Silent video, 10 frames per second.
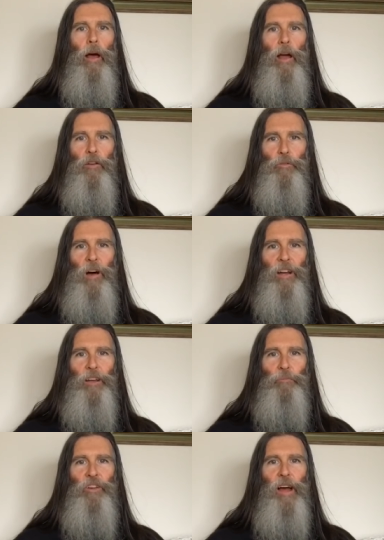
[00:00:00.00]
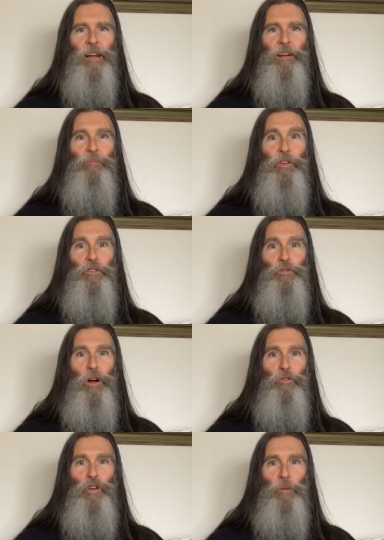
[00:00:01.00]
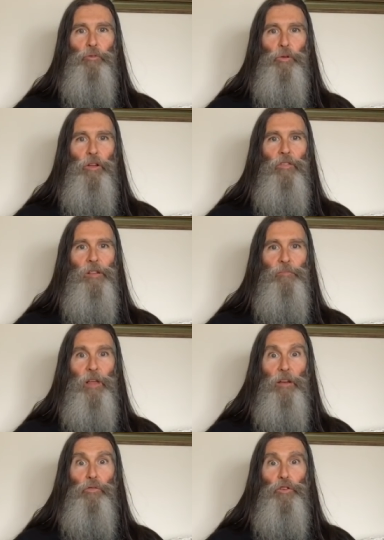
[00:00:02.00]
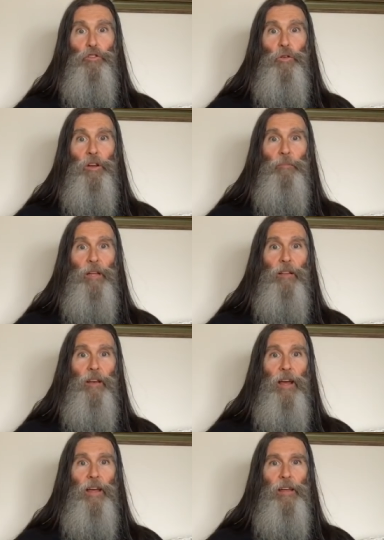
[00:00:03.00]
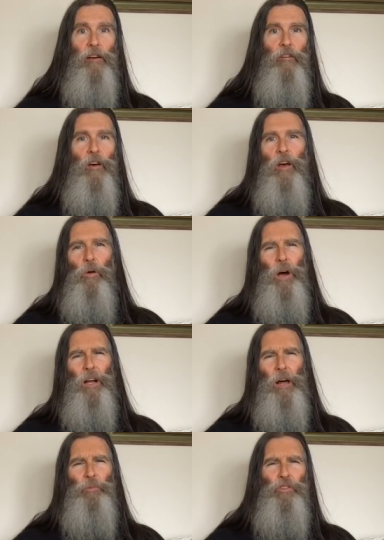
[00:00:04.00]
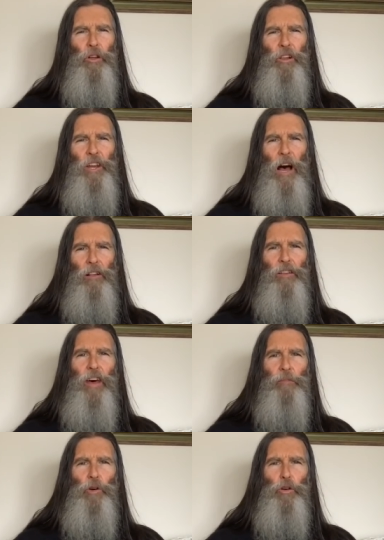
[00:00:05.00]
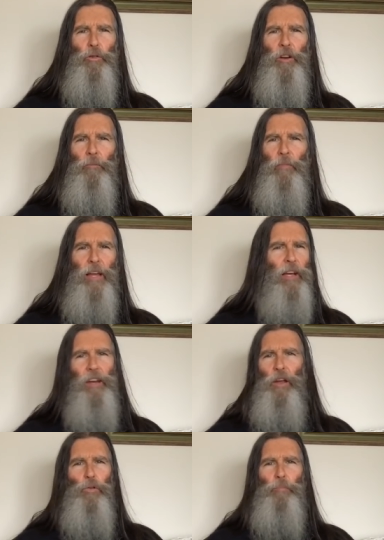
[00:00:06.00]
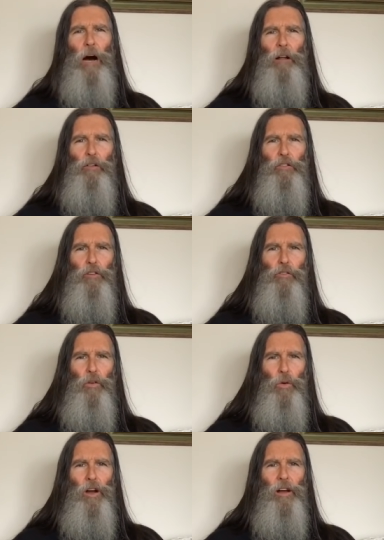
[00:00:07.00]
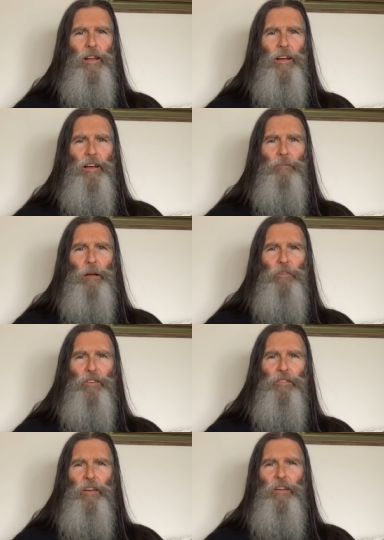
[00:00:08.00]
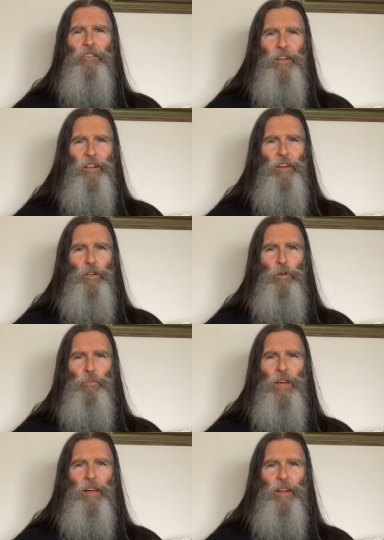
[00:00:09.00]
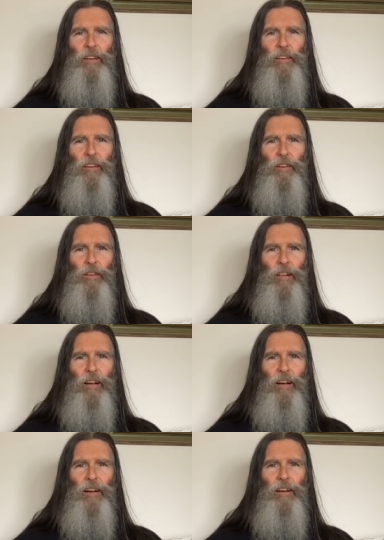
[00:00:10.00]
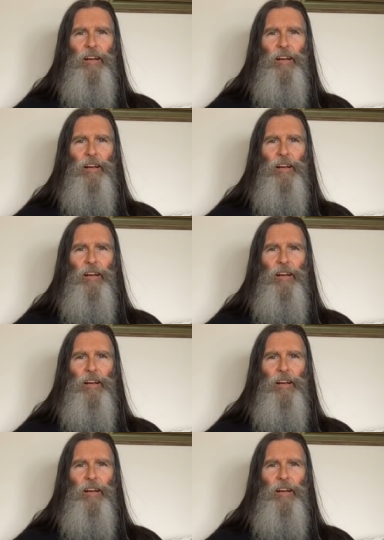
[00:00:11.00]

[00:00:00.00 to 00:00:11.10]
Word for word: Hi everybody, I'm Jack. and This is Raw Tropical Living. Thanks for joining me today. Well, I'm still in holiday mood and making no apologies for it. Um, I'm just uh, chilling a little bit until uh,